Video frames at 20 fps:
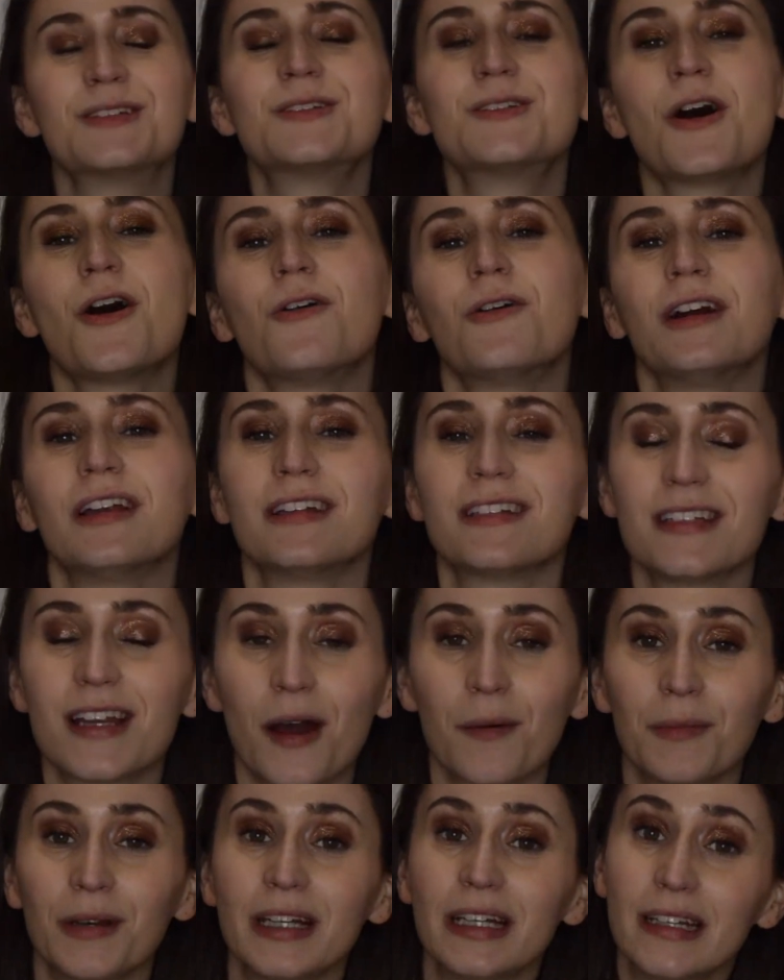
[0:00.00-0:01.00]
So it has
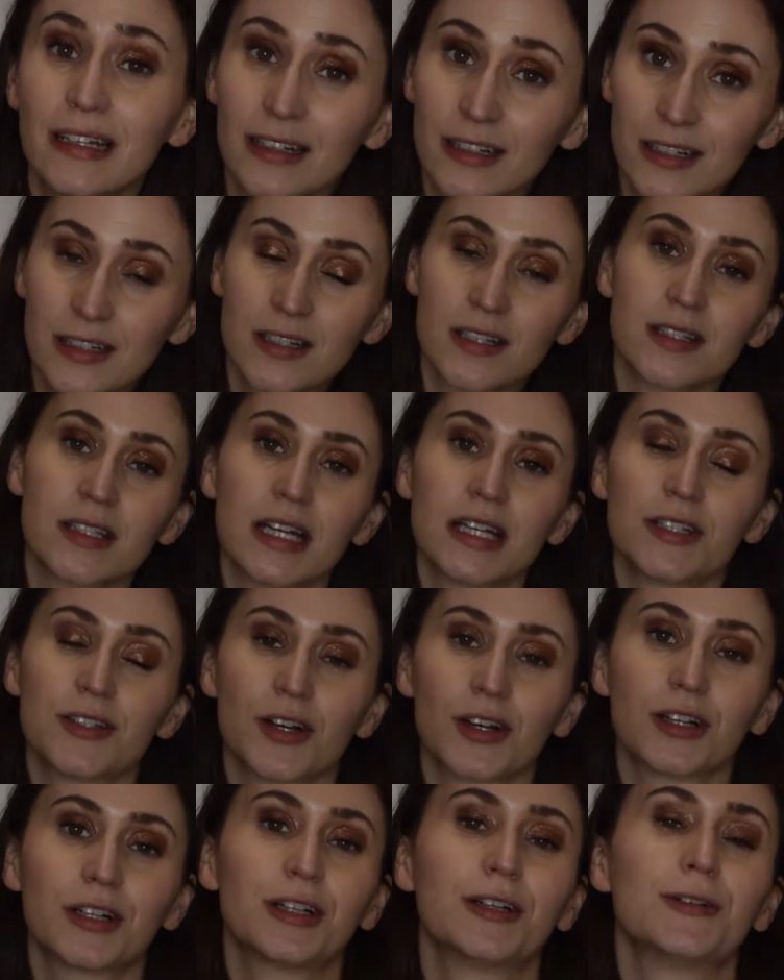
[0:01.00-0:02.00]
now been a year since I
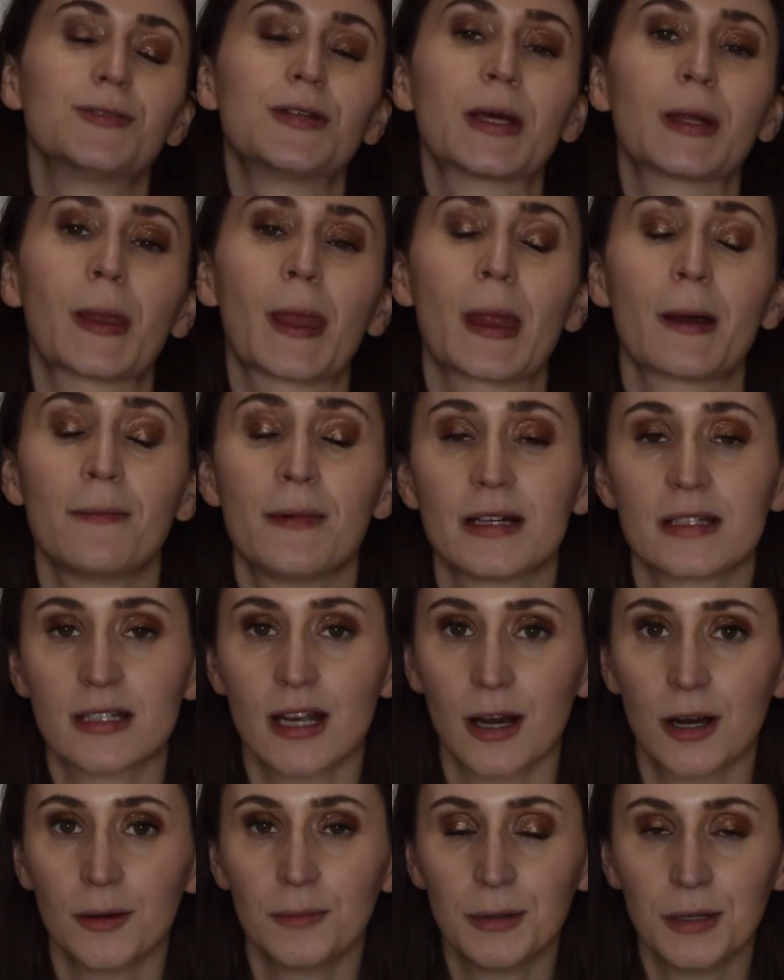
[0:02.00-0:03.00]
started using the
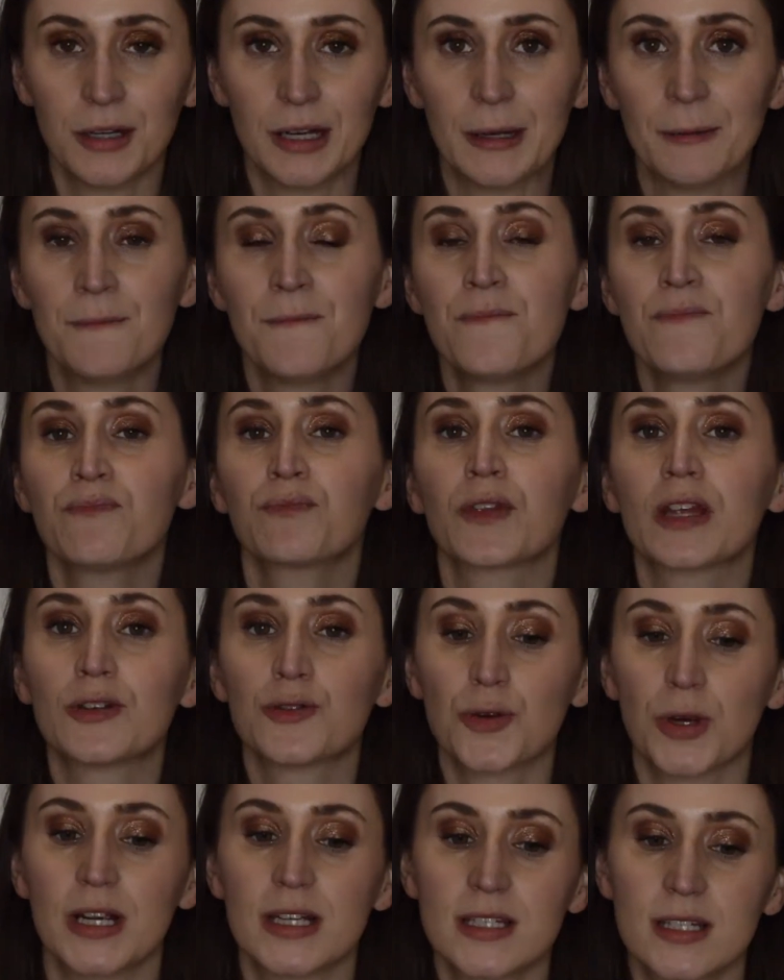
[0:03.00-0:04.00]
Mascara Beauty
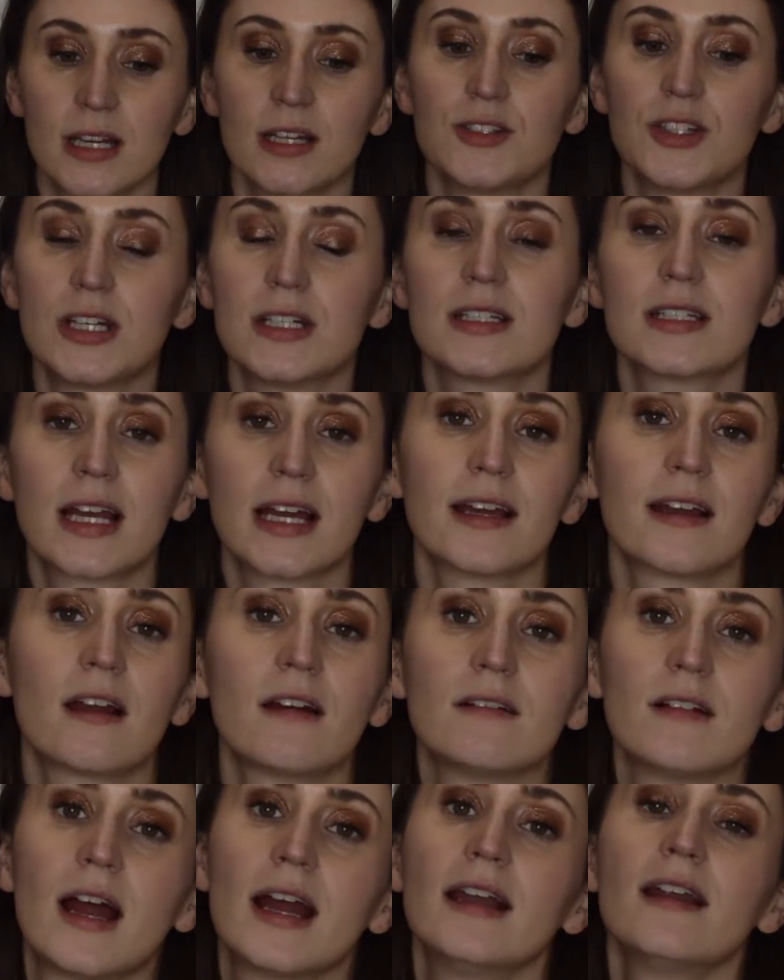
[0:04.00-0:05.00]
Trace Leches
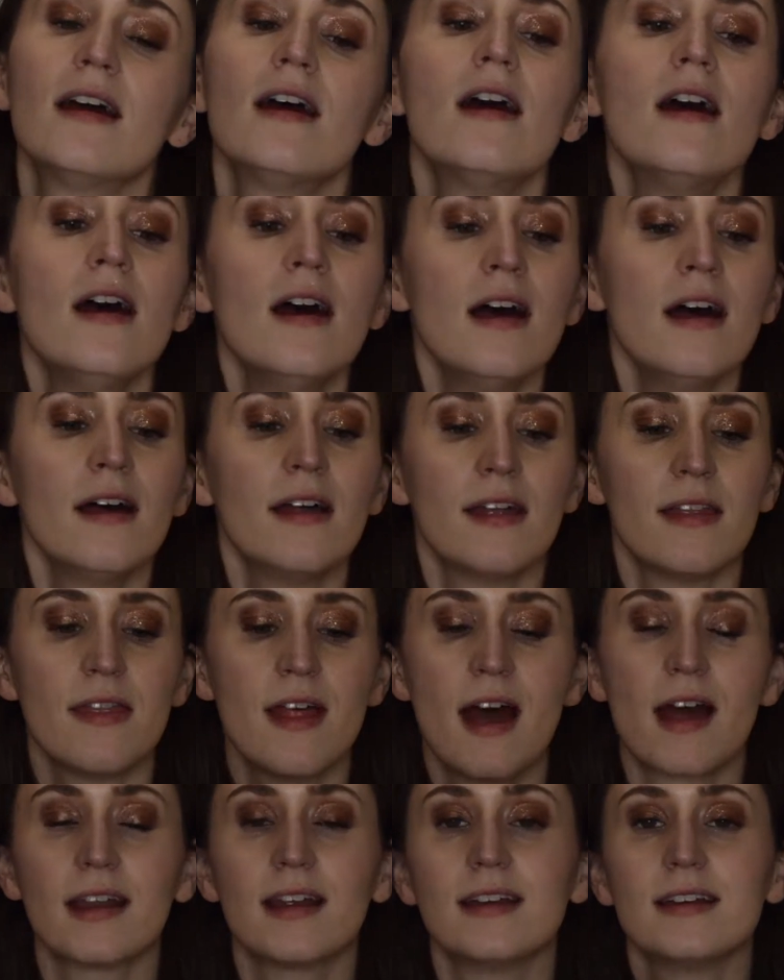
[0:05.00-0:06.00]
skincare line, and
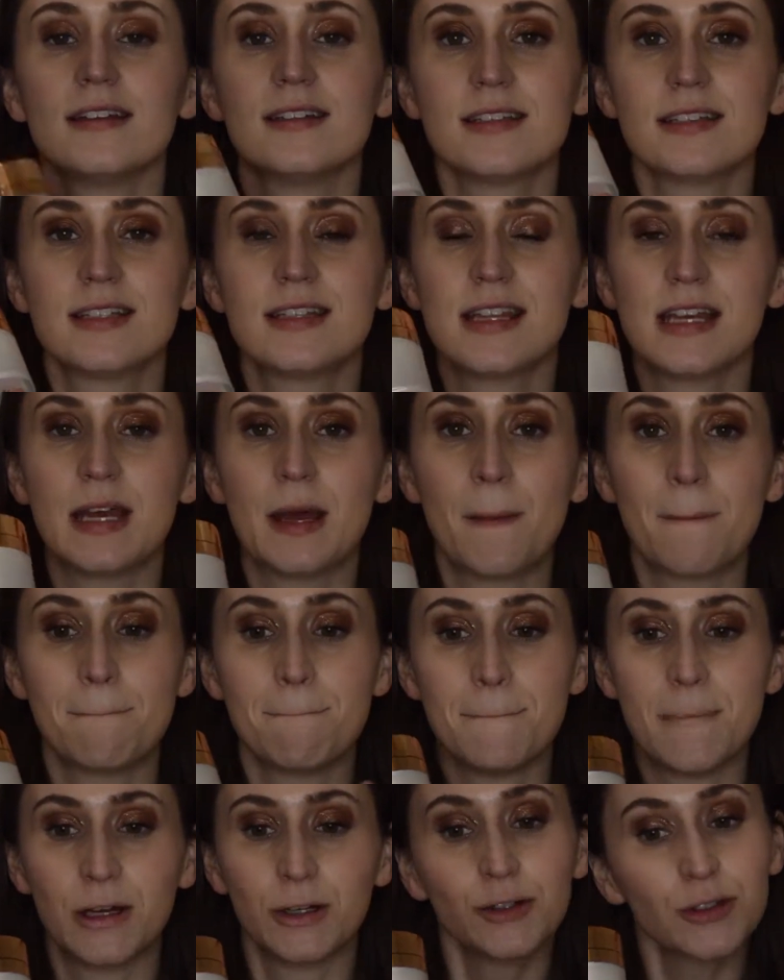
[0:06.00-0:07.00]
that is the
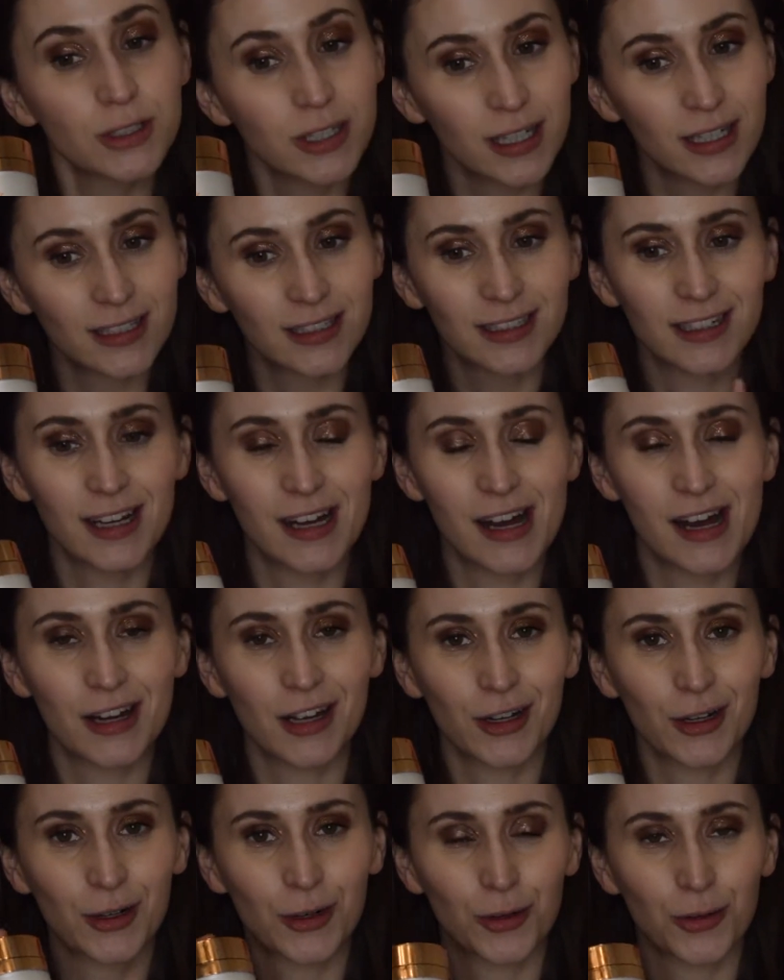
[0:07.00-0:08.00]
Milk
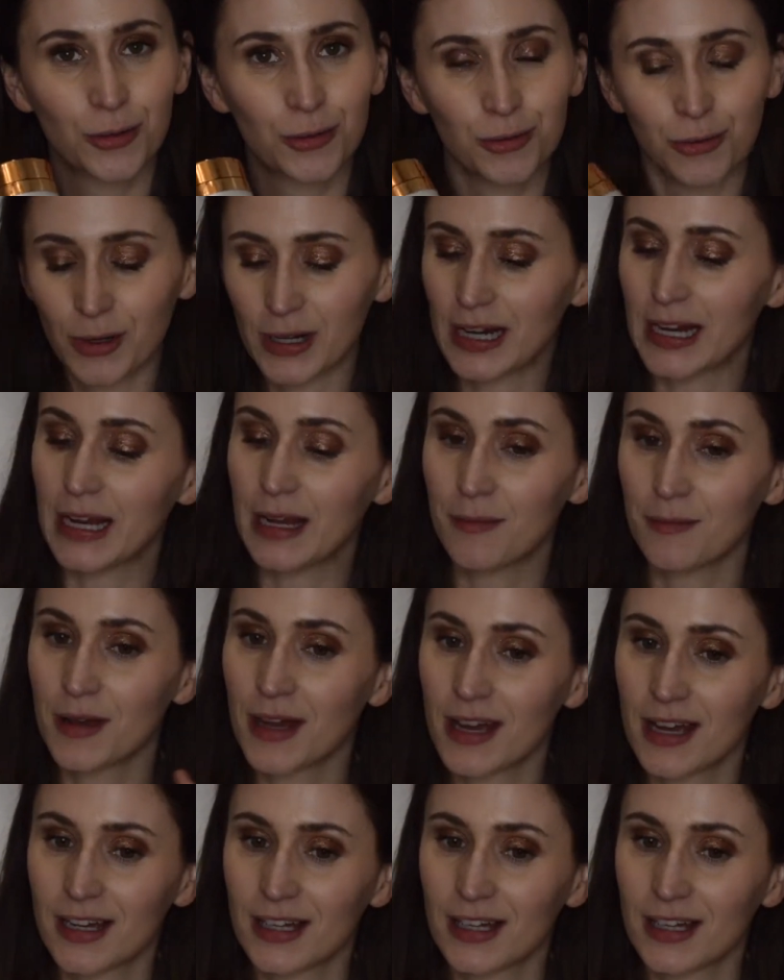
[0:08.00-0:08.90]
Cream